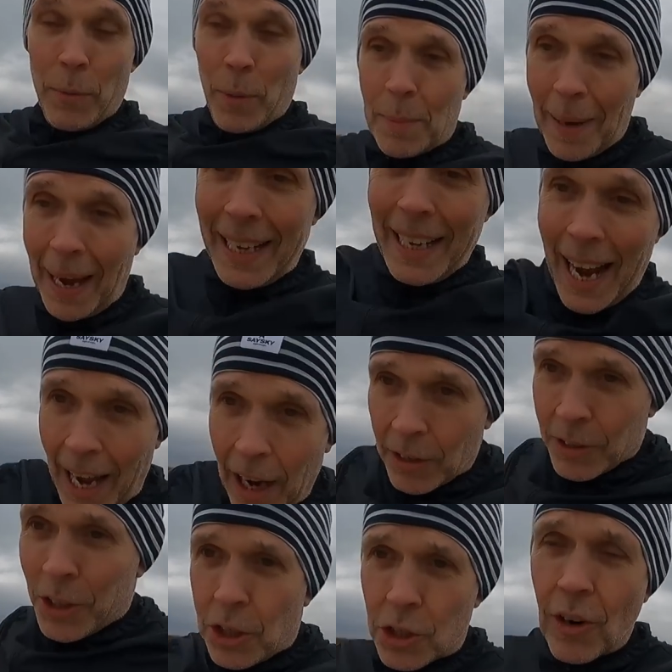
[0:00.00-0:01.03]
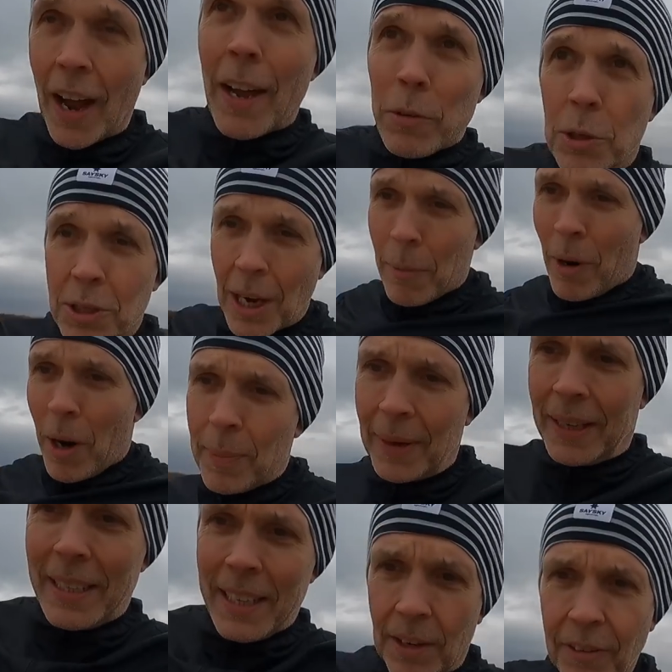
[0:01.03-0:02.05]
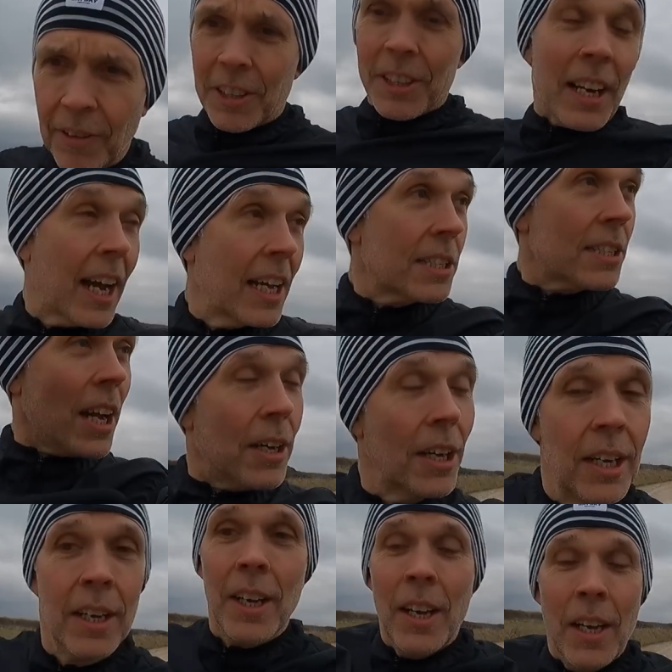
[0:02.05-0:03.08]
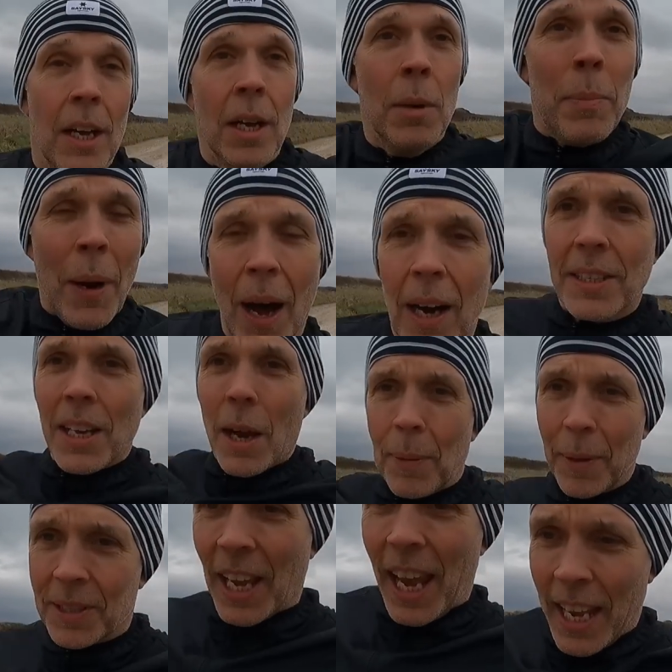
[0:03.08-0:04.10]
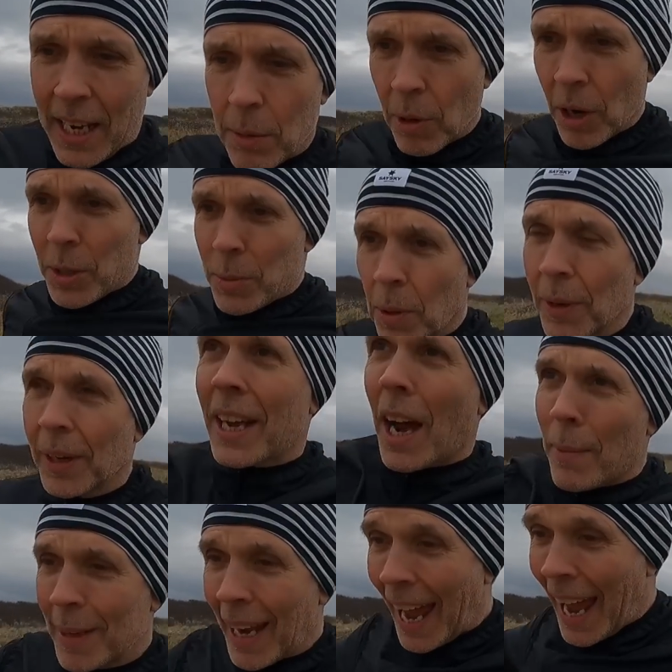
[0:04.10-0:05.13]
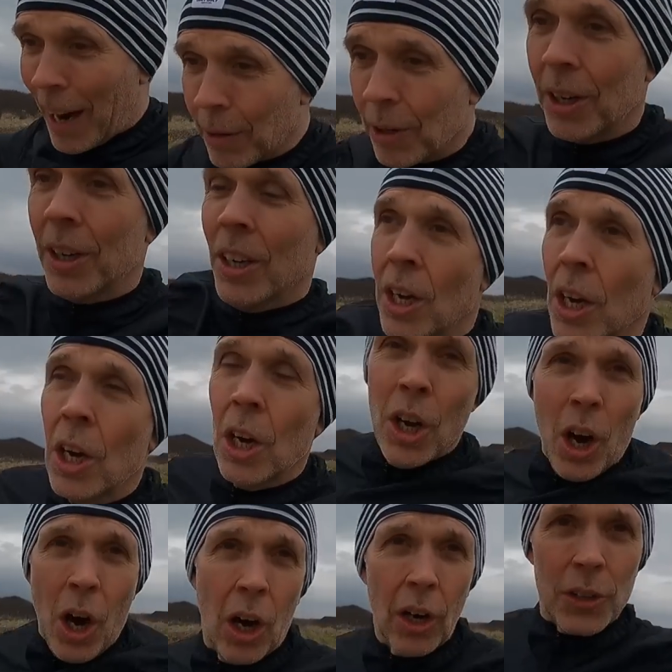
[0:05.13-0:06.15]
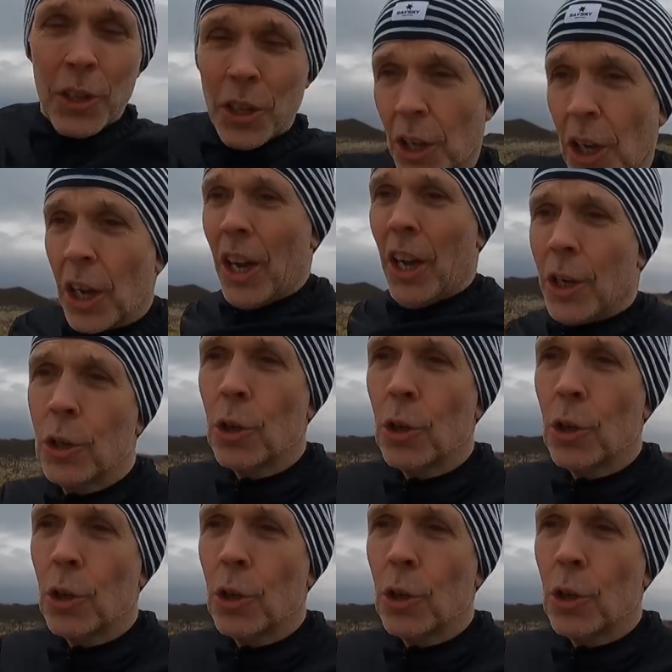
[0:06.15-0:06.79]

Right, we've made it out onto the trail somewhere a bit different today. So parked up at Tahiti Woods, but we're coming out onto the